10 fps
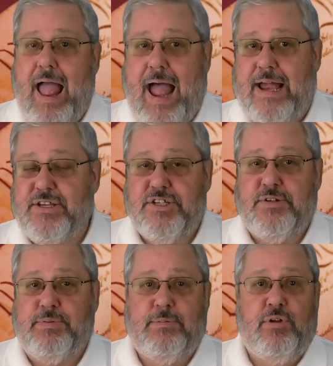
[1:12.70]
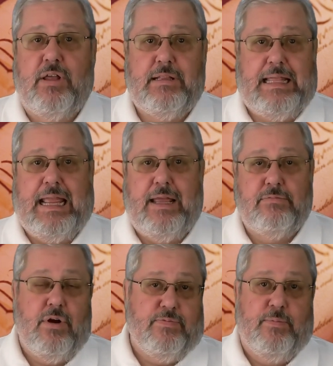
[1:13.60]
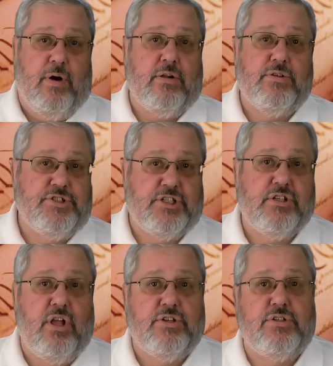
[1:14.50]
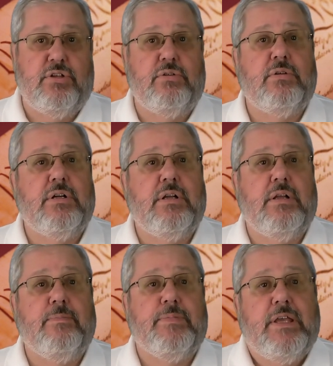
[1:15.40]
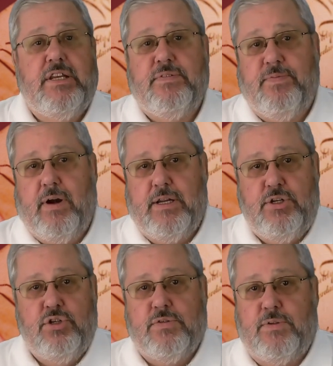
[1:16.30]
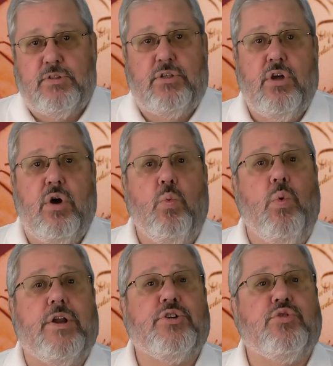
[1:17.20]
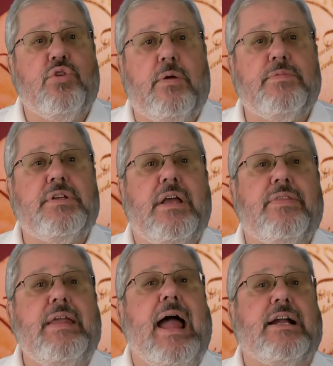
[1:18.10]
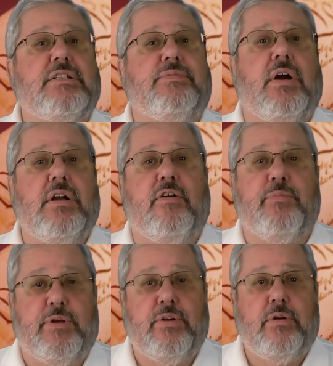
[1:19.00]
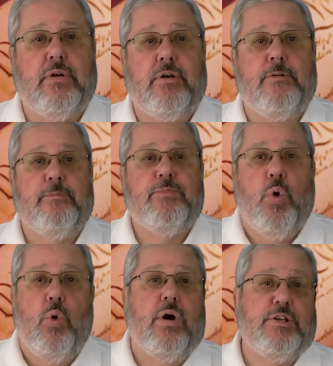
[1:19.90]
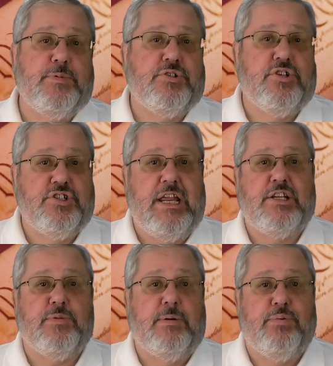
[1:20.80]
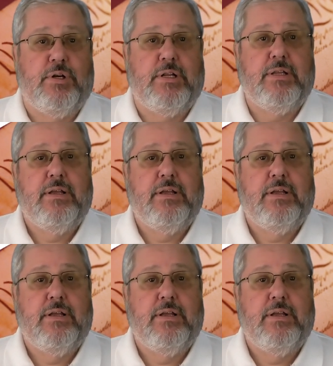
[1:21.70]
As the supreme law of the land, from Article 6, Clause 2, it is very useful to know what trumps the acts of our government, or, as Mr. Stansbury put it,